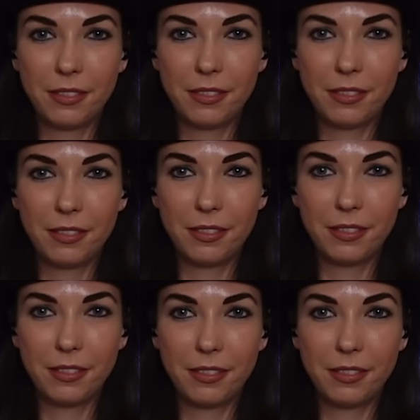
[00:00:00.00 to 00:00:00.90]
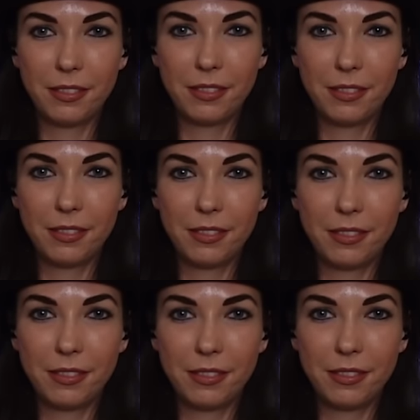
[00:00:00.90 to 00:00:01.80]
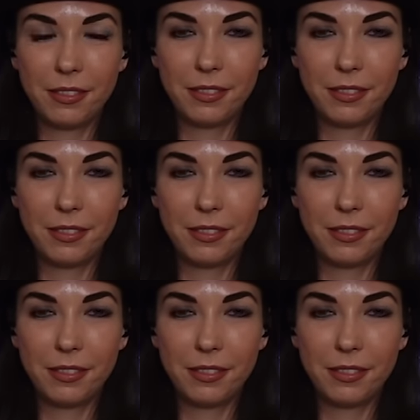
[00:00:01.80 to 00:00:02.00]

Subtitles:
[no speech]